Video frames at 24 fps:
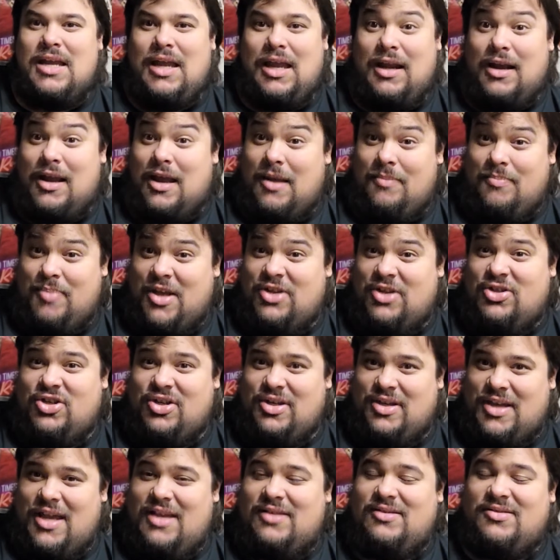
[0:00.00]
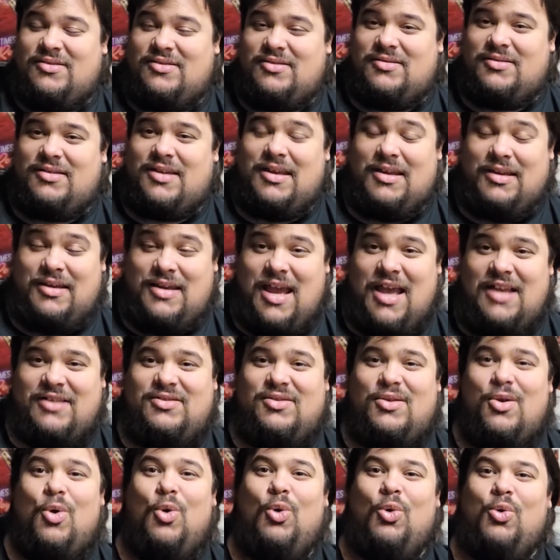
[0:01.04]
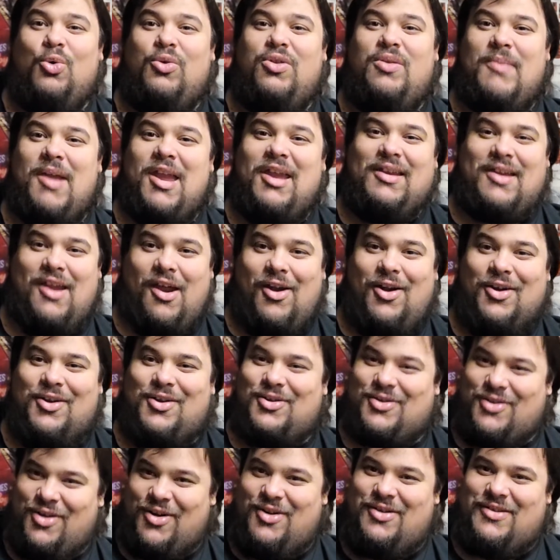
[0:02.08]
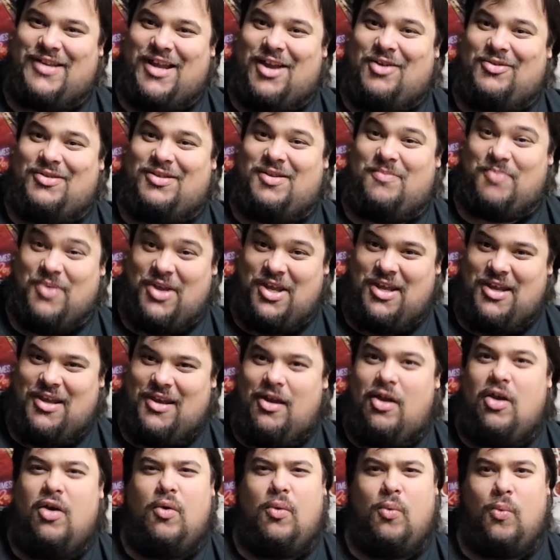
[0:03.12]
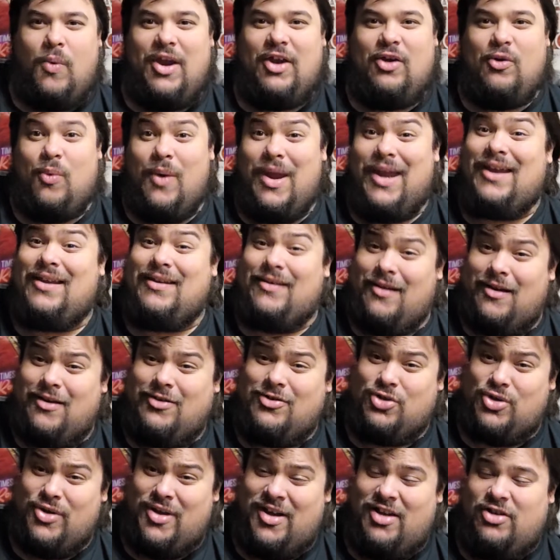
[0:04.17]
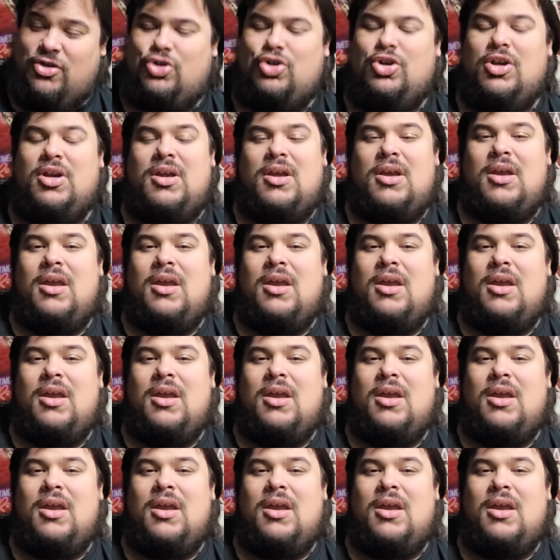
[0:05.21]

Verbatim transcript: and I bet you guess can guess who the main character turns out to be. Wink, wink, nudge, nudge.